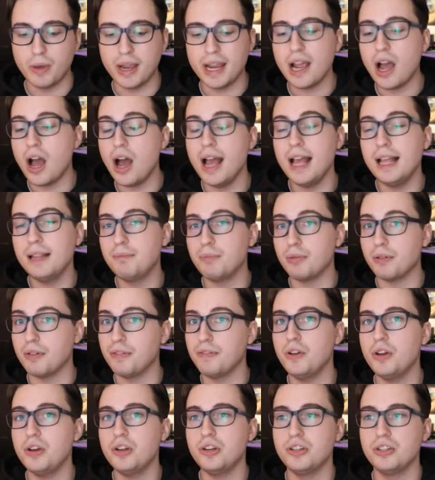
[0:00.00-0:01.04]
The way I
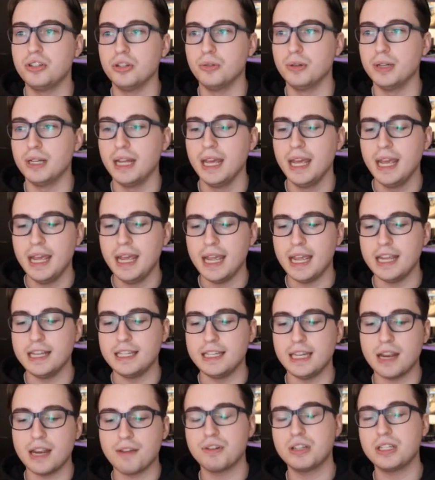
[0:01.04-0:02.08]
prefer to do it is